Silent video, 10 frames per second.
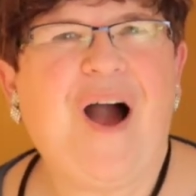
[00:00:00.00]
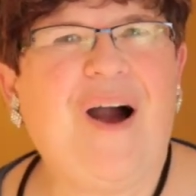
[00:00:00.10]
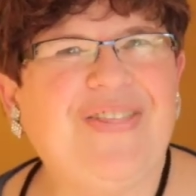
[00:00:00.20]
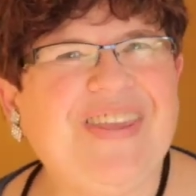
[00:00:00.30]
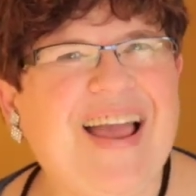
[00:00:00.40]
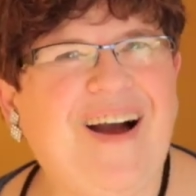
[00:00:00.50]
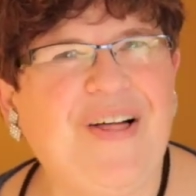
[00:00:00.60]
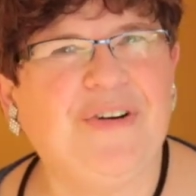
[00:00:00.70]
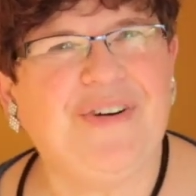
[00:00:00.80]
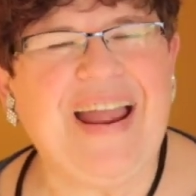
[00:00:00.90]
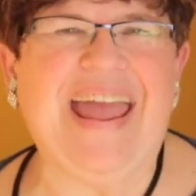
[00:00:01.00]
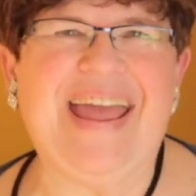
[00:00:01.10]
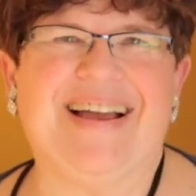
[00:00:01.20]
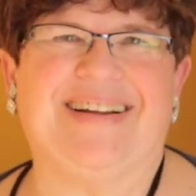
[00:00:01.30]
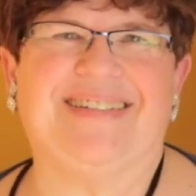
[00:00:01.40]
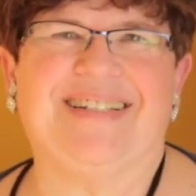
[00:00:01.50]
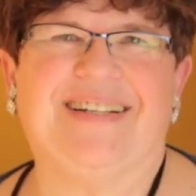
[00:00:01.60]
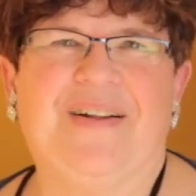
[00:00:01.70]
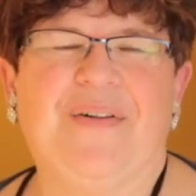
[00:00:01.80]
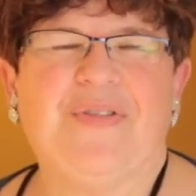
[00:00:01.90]
On the other hand,
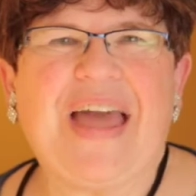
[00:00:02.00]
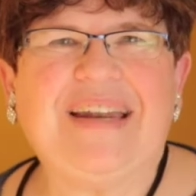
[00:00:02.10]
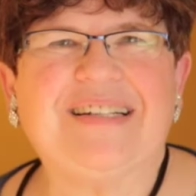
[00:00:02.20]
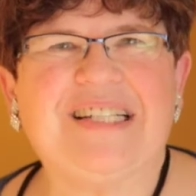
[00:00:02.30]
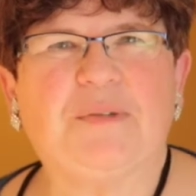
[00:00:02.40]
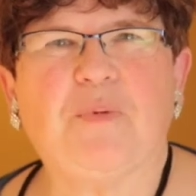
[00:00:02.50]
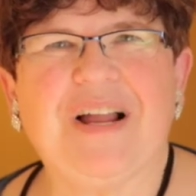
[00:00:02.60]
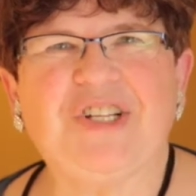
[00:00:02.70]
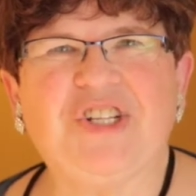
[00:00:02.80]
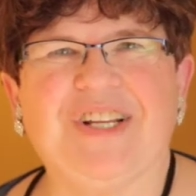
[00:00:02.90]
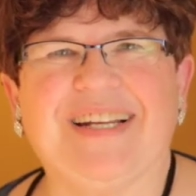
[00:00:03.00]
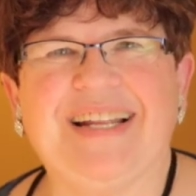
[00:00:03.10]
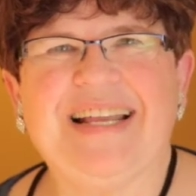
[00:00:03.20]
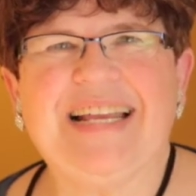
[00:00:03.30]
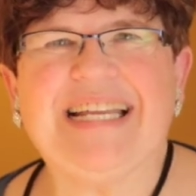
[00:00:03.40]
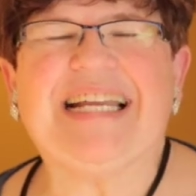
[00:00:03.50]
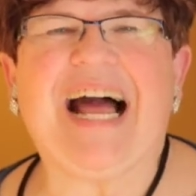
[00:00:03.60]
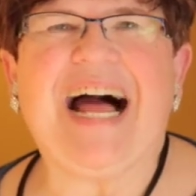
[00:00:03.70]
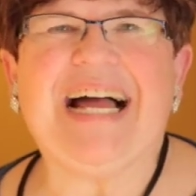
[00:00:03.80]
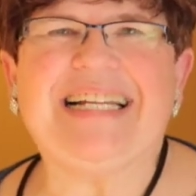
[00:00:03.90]
that expression,
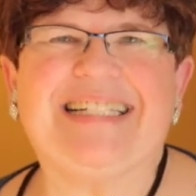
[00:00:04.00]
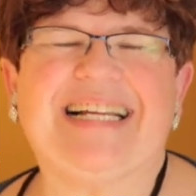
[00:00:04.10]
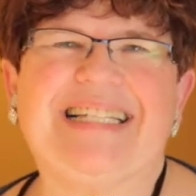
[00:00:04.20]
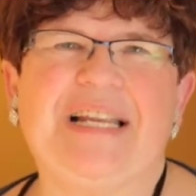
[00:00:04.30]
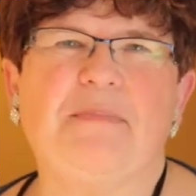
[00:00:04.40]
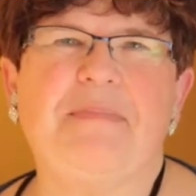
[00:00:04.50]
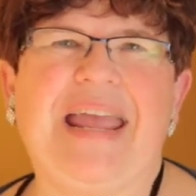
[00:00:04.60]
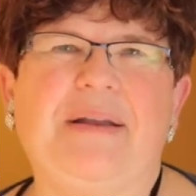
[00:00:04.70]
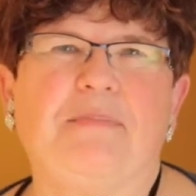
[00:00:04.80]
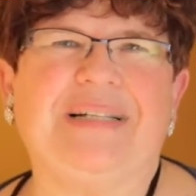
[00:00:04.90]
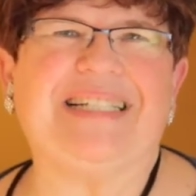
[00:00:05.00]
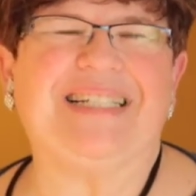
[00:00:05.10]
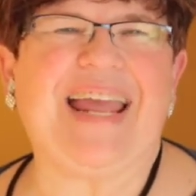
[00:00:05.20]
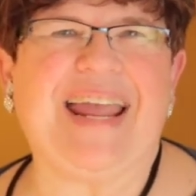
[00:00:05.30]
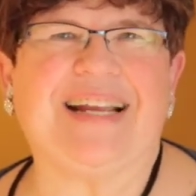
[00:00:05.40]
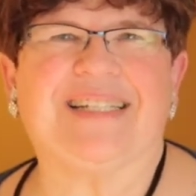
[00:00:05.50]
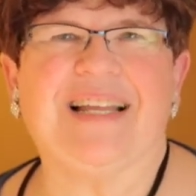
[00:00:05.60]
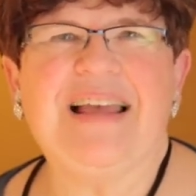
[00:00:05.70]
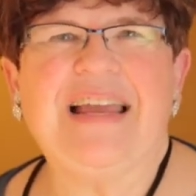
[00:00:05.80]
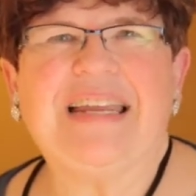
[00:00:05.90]
God doesn't make mistakes,
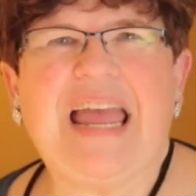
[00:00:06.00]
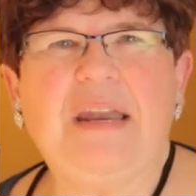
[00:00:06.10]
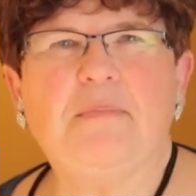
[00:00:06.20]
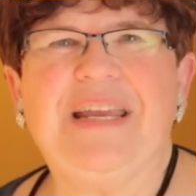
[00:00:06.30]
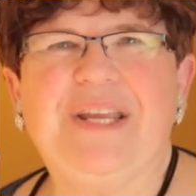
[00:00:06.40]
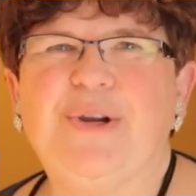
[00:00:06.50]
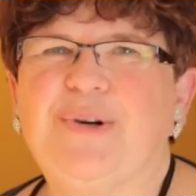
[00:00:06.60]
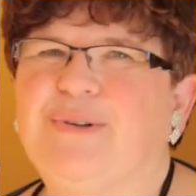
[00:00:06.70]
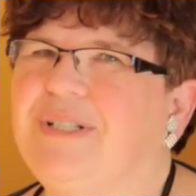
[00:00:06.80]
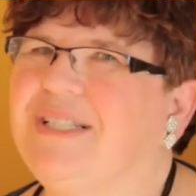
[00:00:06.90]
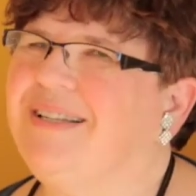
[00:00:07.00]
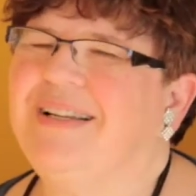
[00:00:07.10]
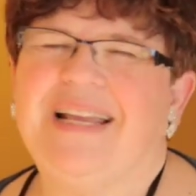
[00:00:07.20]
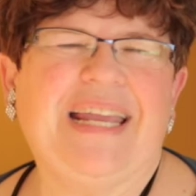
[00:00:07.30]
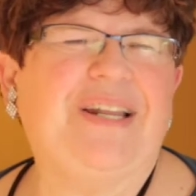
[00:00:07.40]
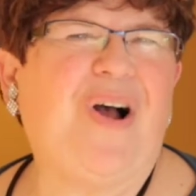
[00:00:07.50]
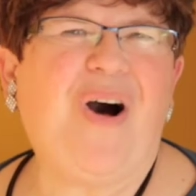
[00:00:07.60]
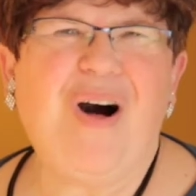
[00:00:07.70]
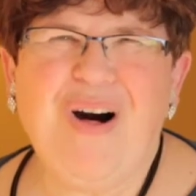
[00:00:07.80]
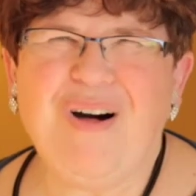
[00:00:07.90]
can be used in
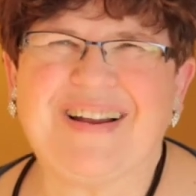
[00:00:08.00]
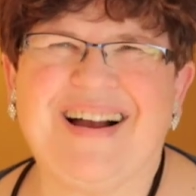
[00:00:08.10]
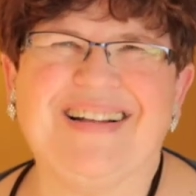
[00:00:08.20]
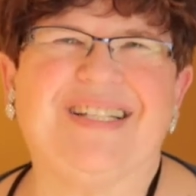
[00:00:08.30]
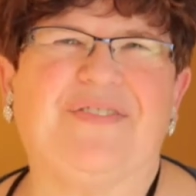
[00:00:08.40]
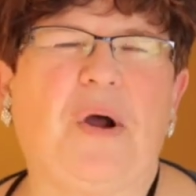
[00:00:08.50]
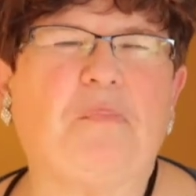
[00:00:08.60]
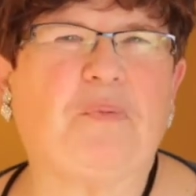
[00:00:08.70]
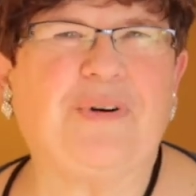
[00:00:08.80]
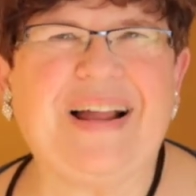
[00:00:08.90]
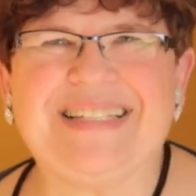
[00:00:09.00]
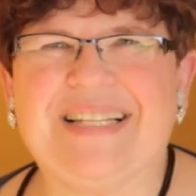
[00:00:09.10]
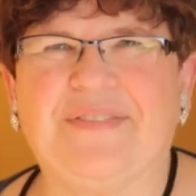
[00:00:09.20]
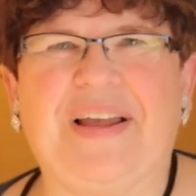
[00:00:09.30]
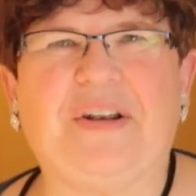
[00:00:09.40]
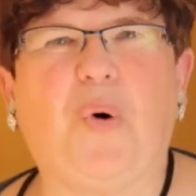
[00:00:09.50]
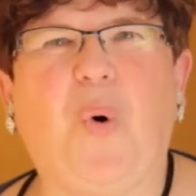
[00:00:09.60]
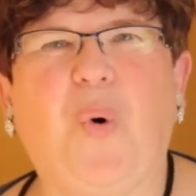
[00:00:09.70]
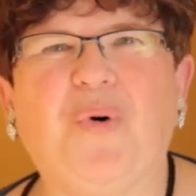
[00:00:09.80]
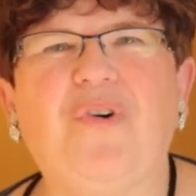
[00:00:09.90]
all kinds of oppressive and
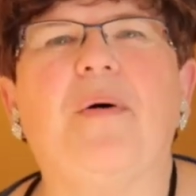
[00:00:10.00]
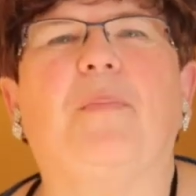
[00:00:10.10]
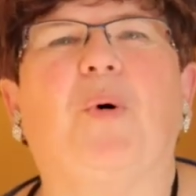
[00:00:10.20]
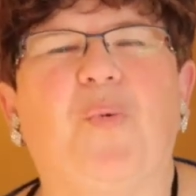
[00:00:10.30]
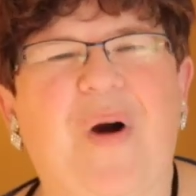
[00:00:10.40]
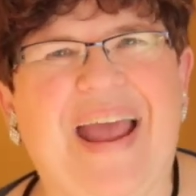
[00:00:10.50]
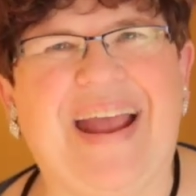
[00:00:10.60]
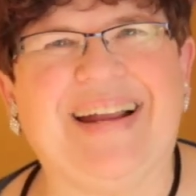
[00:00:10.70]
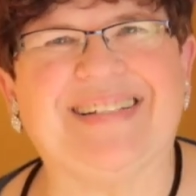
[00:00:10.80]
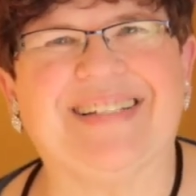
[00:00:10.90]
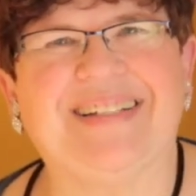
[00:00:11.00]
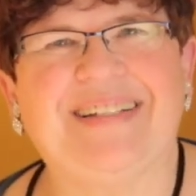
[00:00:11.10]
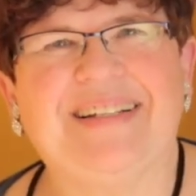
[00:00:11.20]
horrible ways.